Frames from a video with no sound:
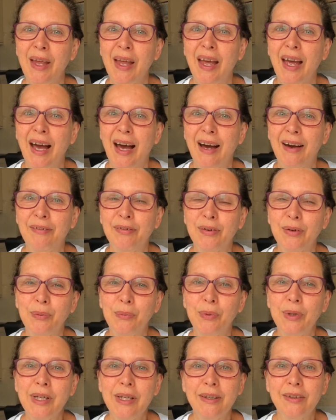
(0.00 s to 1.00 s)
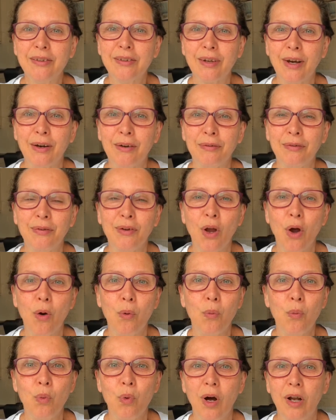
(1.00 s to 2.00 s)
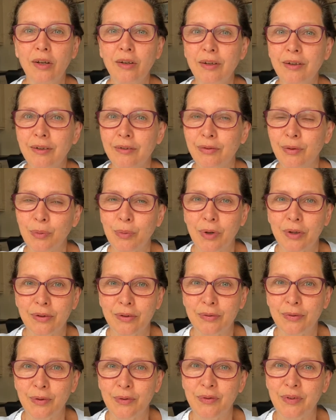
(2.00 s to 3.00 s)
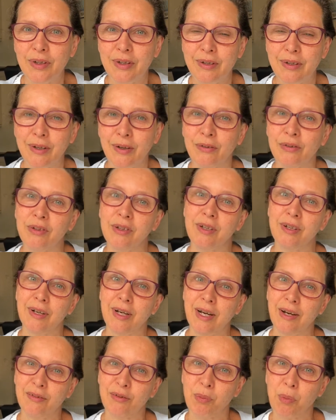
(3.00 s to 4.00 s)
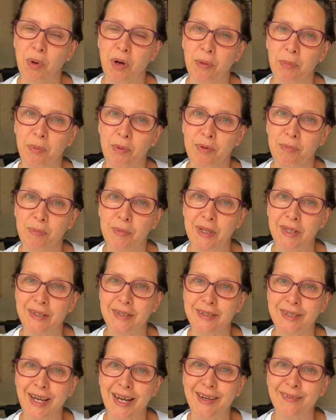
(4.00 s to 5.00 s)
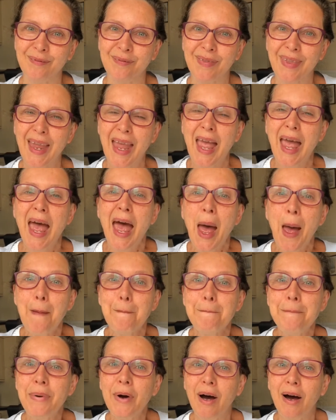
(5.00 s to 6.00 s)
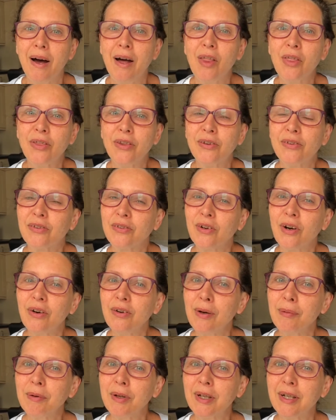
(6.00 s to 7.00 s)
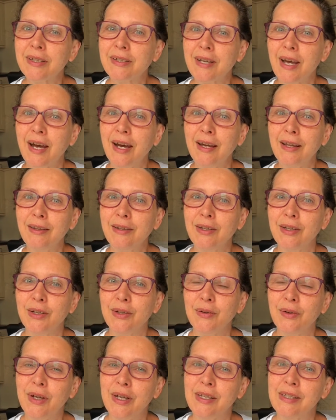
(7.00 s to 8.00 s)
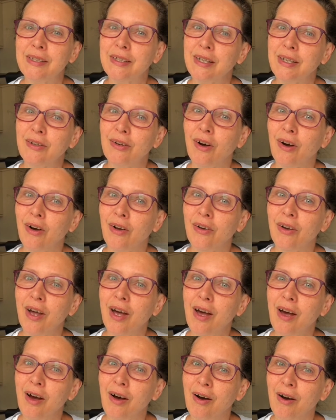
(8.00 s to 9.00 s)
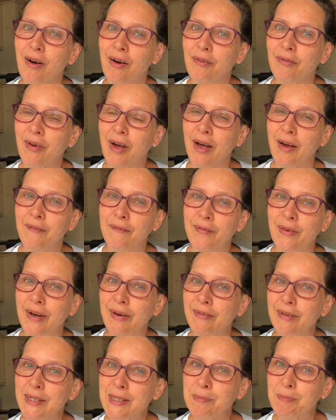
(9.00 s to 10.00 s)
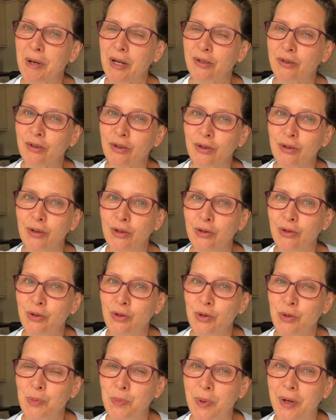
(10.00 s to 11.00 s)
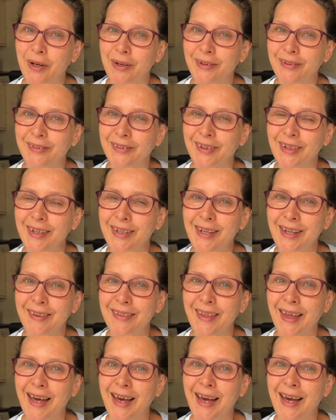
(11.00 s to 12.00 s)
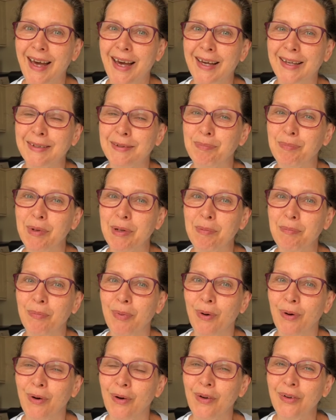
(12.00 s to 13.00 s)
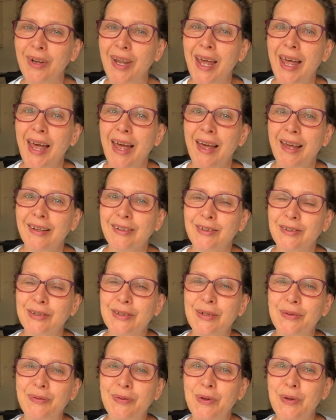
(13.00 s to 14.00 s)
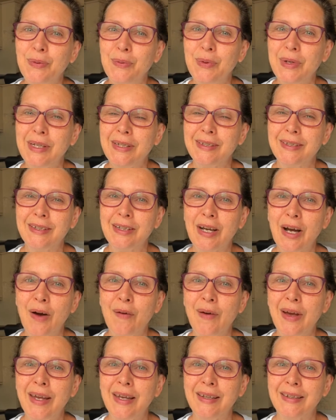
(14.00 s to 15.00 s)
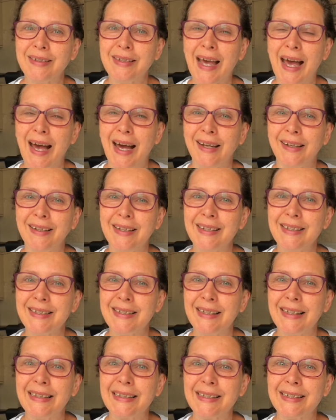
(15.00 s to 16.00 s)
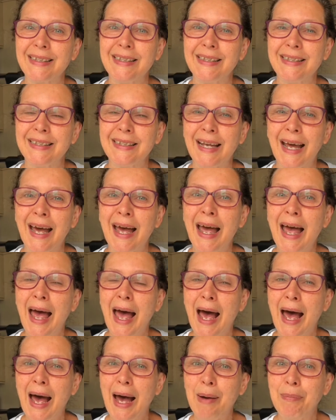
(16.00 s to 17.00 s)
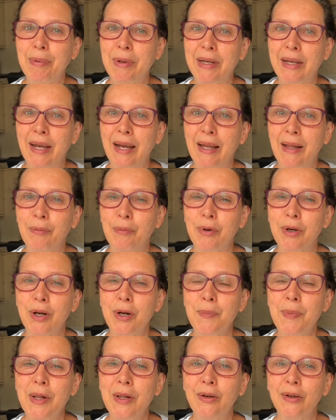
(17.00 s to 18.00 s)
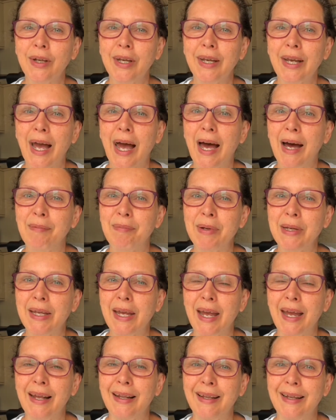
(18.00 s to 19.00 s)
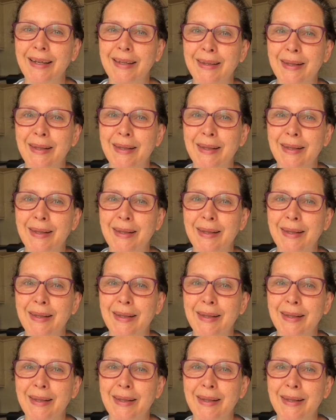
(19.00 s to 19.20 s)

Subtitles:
after weeks of your wonderful videos, you're going to have to put up with me today. But the story I'm going to tell you is in honor of a very special new person that has been born just a few weeks ago. It's Anna's little sister, Abigail. We're going to be looking at Abigail in the